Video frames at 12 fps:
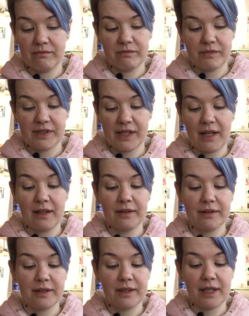sell
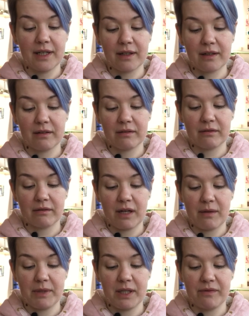the deck.
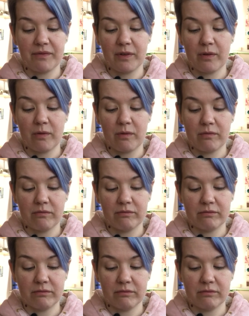I mean, if no,
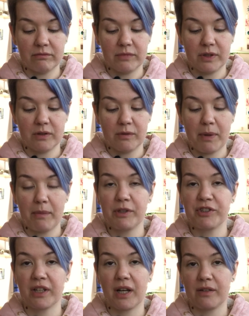you know,
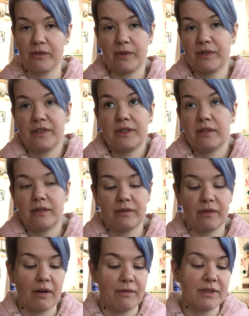publishing house wants it,
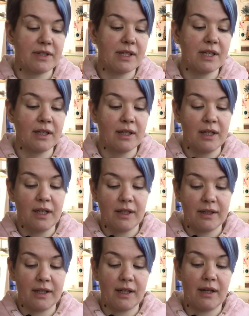obviously,
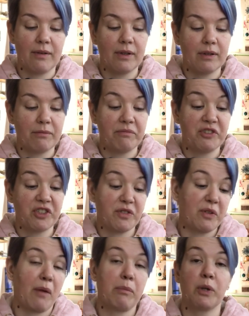then I will
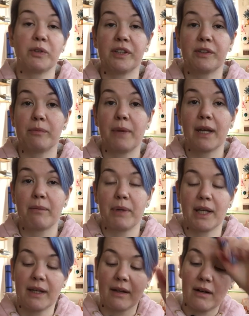just upload it to make
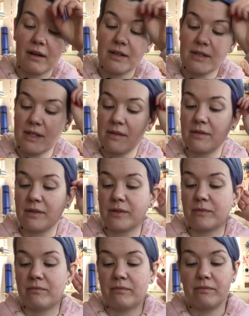playing cards. And
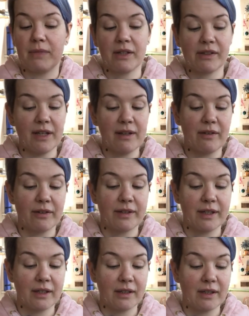because I don't
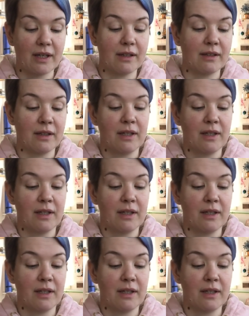think that